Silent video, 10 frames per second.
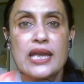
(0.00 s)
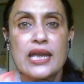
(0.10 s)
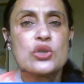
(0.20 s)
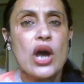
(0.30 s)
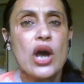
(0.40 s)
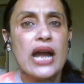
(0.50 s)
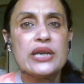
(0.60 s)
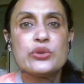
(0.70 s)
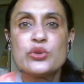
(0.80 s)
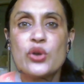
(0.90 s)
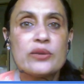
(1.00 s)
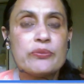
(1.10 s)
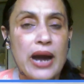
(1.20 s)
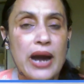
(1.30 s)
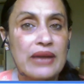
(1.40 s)
So I do not
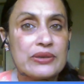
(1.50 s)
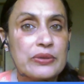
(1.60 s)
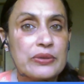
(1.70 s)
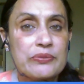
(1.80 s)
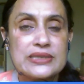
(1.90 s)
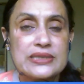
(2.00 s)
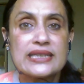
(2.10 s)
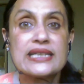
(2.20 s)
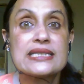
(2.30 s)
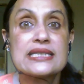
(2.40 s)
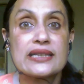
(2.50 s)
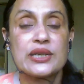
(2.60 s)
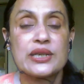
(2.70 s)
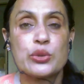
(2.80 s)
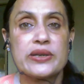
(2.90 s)
buy when people say there is
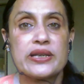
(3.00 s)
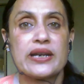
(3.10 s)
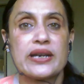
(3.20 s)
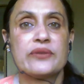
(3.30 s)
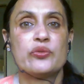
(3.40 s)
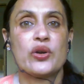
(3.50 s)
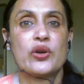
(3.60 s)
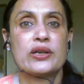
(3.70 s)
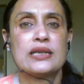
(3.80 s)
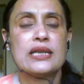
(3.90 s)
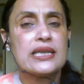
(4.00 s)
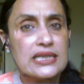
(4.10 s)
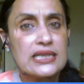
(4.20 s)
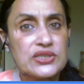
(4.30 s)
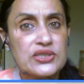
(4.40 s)
nothing to be grateful for.
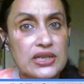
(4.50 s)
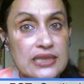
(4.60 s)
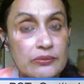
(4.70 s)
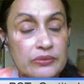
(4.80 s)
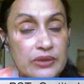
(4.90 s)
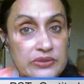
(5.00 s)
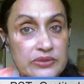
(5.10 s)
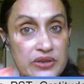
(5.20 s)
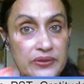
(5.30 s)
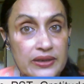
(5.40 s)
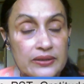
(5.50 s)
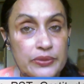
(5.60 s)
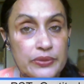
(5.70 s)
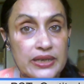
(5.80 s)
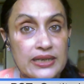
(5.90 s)
Yes, there are sometimes difficult
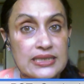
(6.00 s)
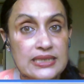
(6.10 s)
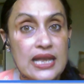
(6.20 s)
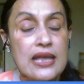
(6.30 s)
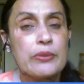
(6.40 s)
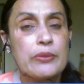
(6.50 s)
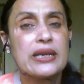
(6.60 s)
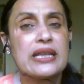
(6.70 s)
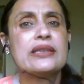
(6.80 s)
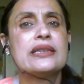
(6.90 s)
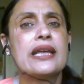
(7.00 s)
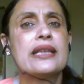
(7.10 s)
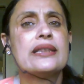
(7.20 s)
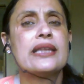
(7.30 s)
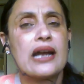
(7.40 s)
periods, but even
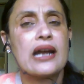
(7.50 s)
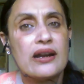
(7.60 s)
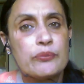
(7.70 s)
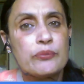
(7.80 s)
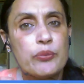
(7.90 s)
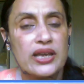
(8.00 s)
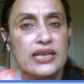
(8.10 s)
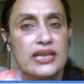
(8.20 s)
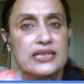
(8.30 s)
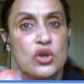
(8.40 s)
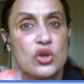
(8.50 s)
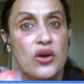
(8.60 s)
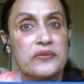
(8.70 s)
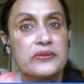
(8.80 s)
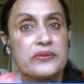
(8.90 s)
then there are pockets of